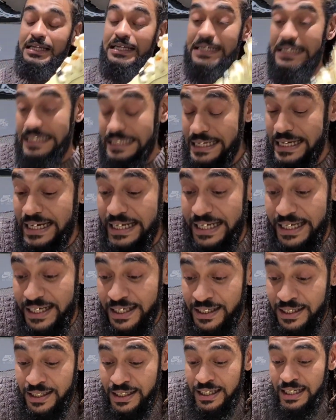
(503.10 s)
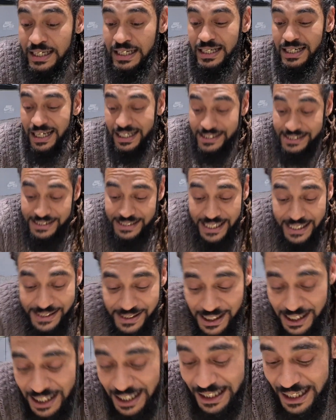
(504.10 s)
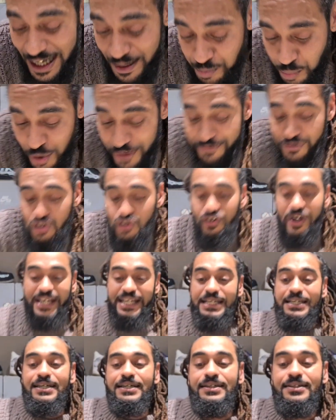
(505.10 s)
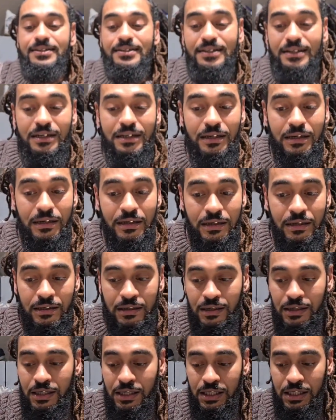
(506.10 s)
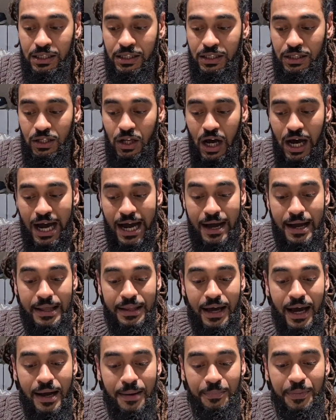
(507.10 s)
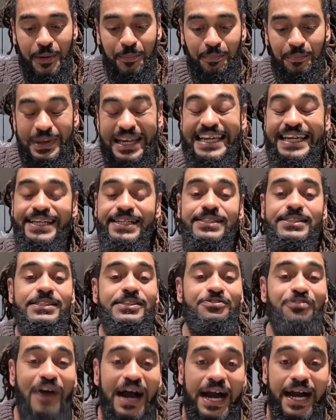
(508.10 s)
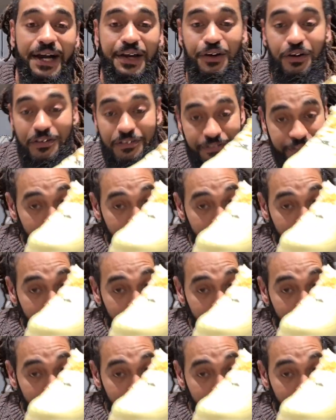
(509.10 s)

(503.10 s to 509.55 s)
Yeah, like I say, it's a collab with Drake. Not I'm the biggest fan of